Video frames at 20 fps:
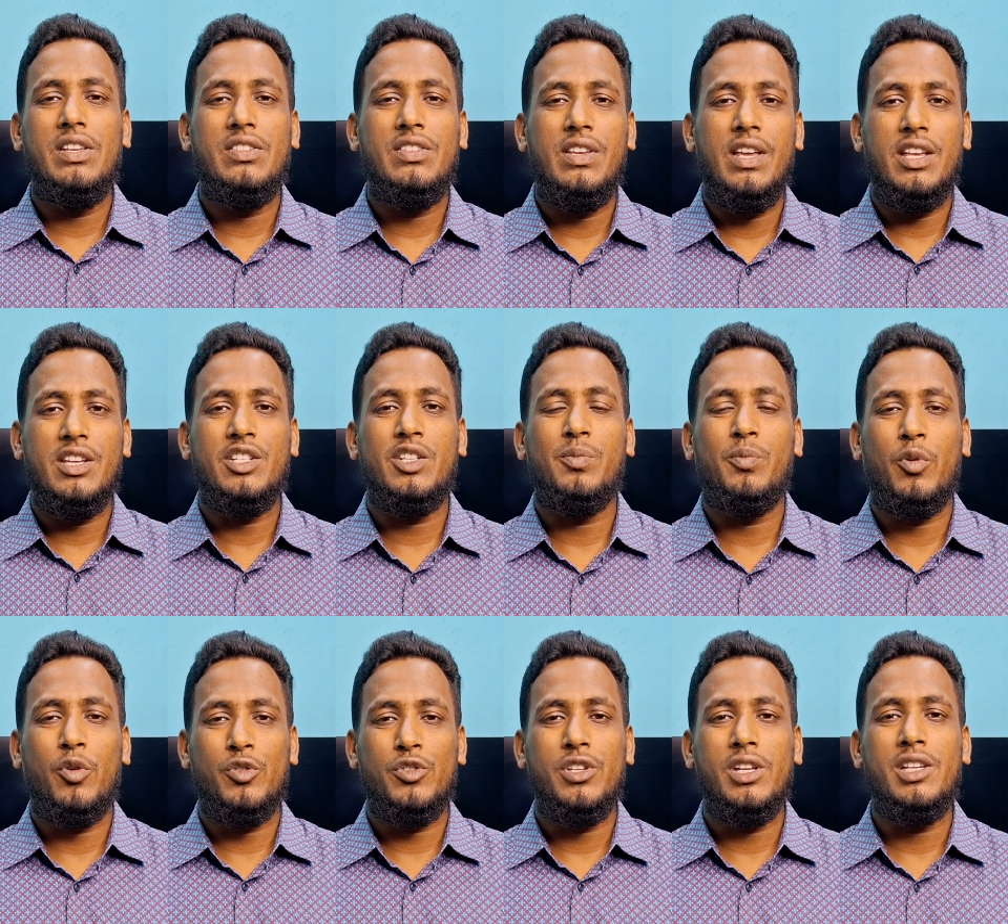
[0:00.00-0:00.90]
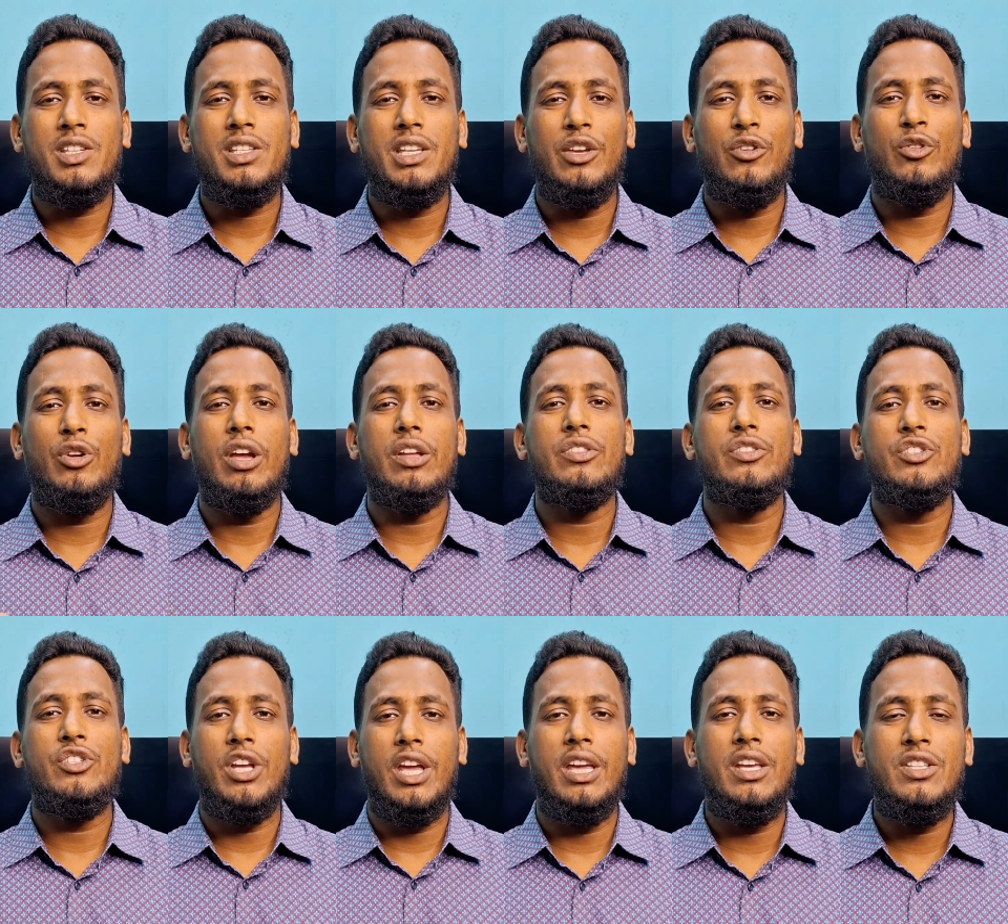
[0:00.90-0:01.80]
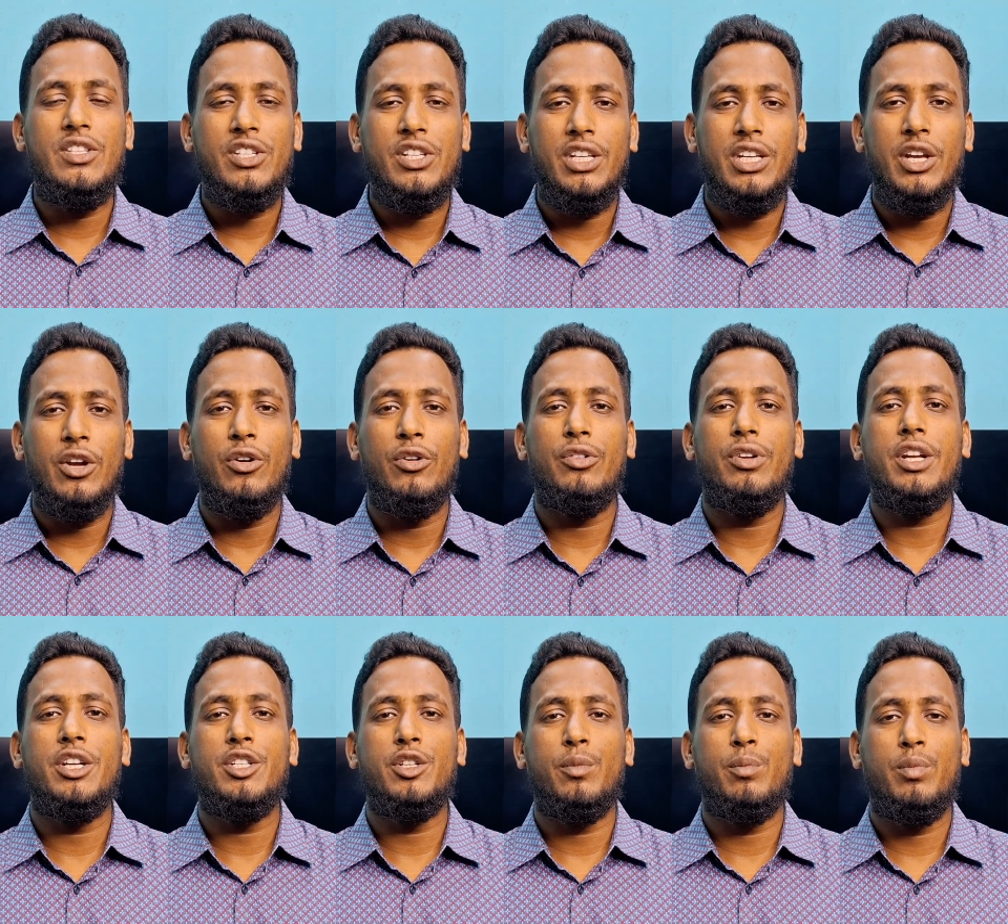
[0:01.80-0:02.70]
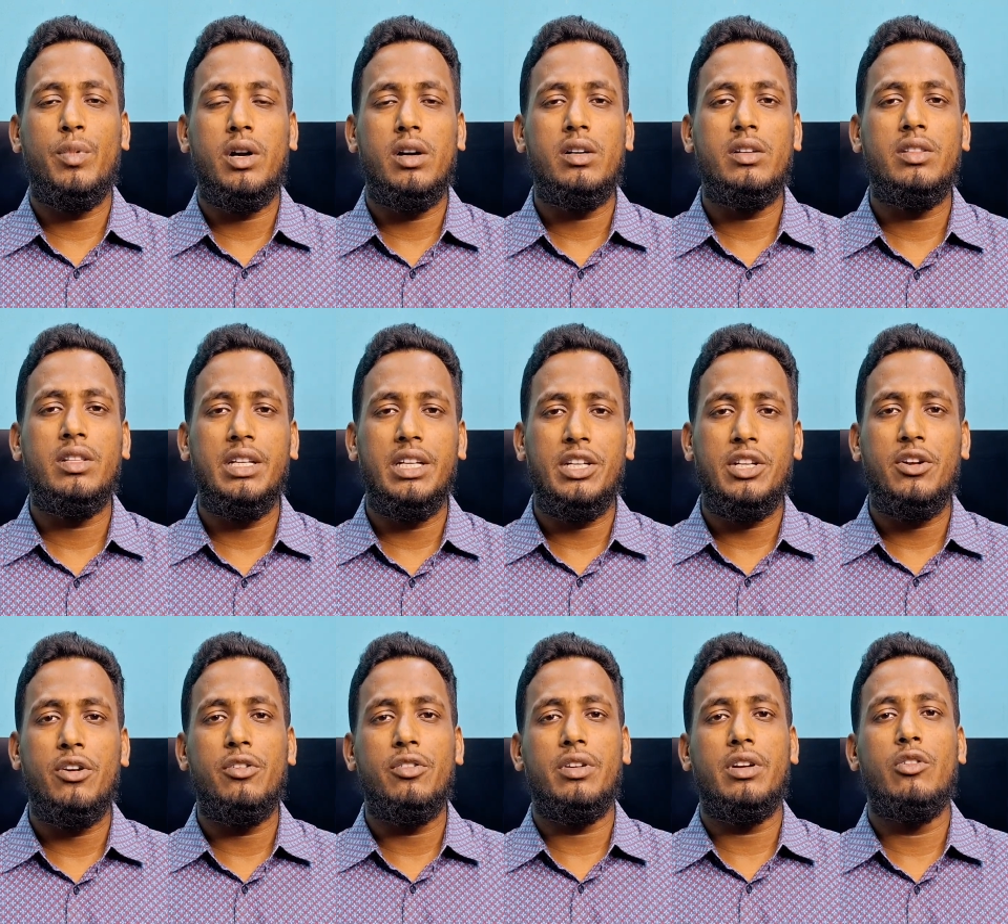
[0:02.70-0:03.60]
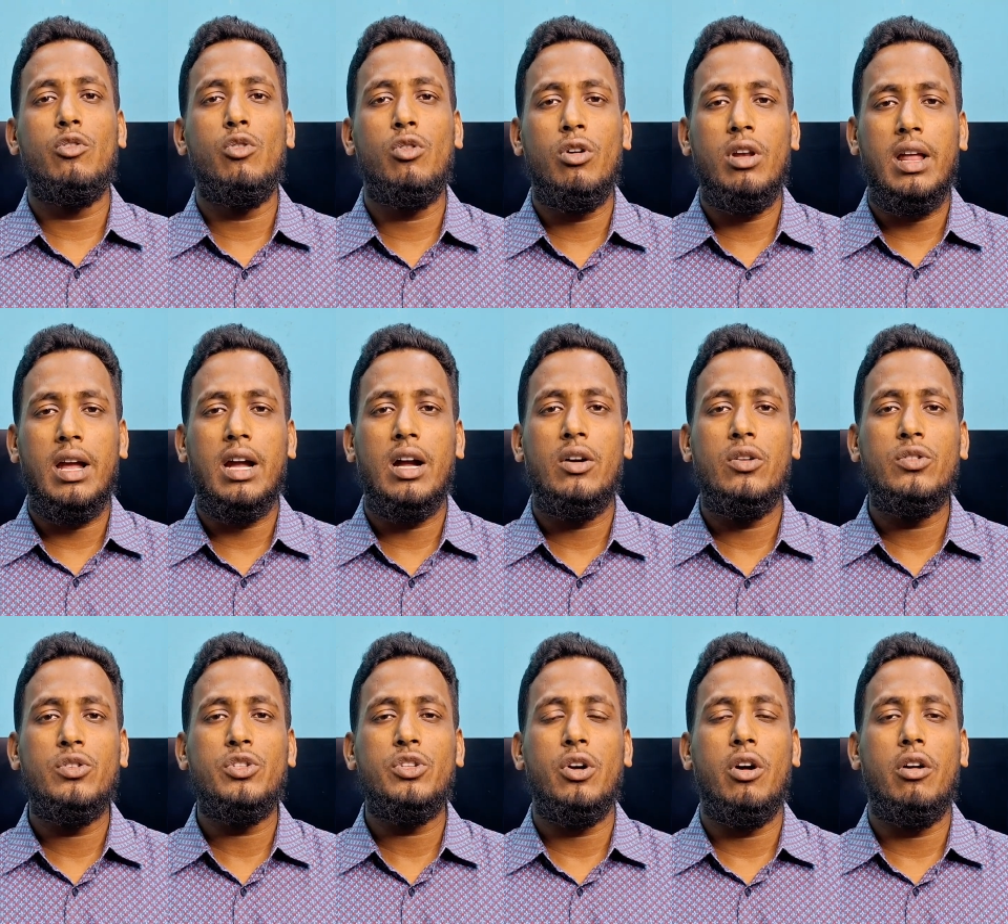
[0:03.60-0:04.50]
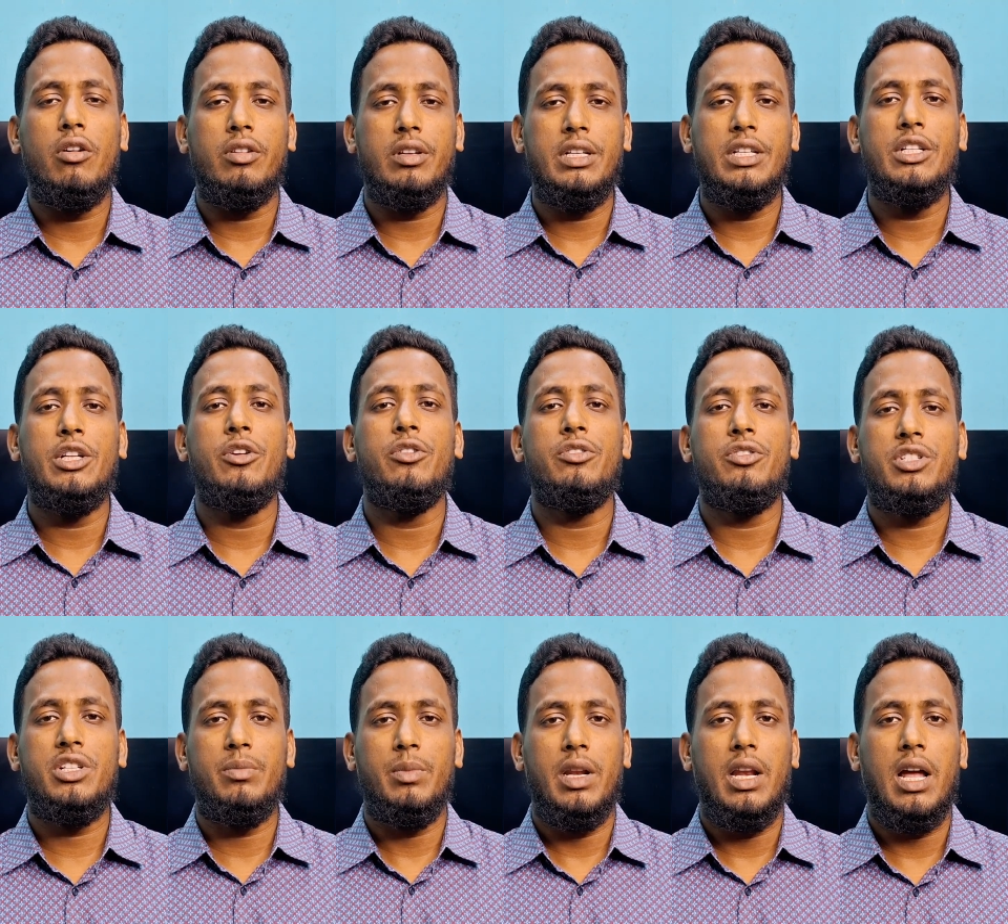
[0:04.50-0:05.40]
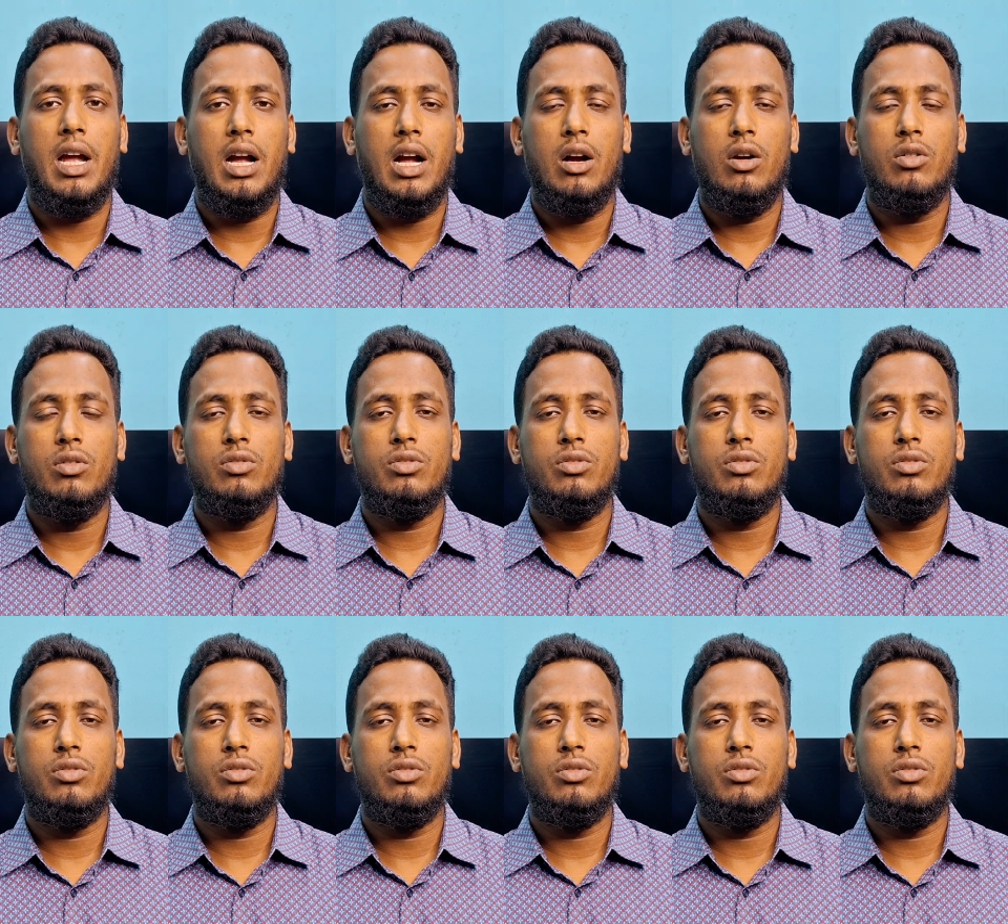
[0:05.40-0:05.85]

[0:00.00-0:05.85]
easiest process you can change your date of birth in your Google account or in your Gmail account.